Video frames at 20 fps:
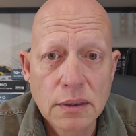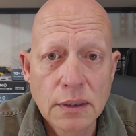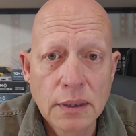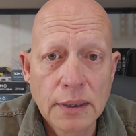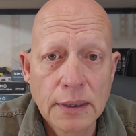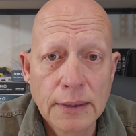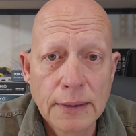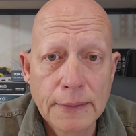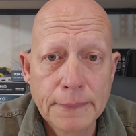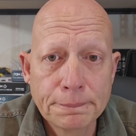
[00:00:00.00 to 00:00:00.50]

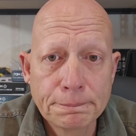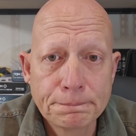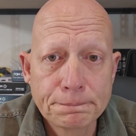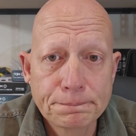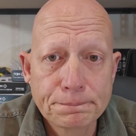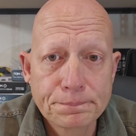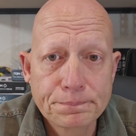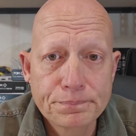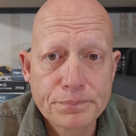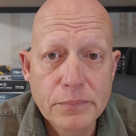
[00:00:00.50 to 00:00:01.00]

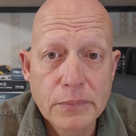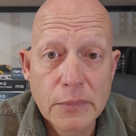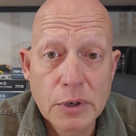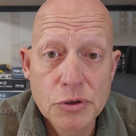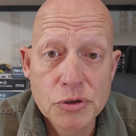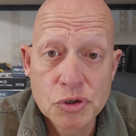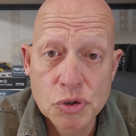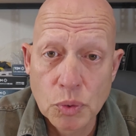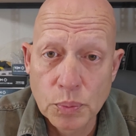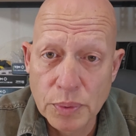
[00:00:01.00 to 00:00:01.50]
um,
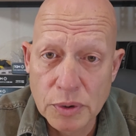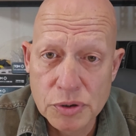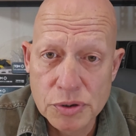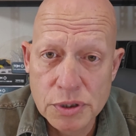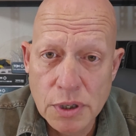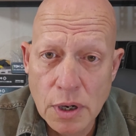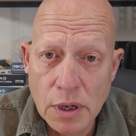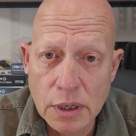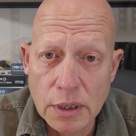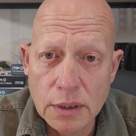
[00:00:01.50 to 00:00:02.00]

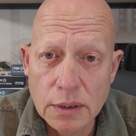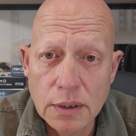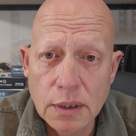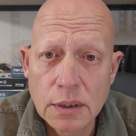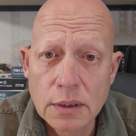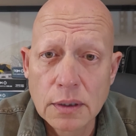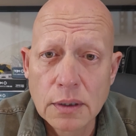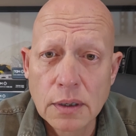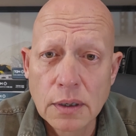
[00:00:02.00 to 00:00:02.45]
supersonic.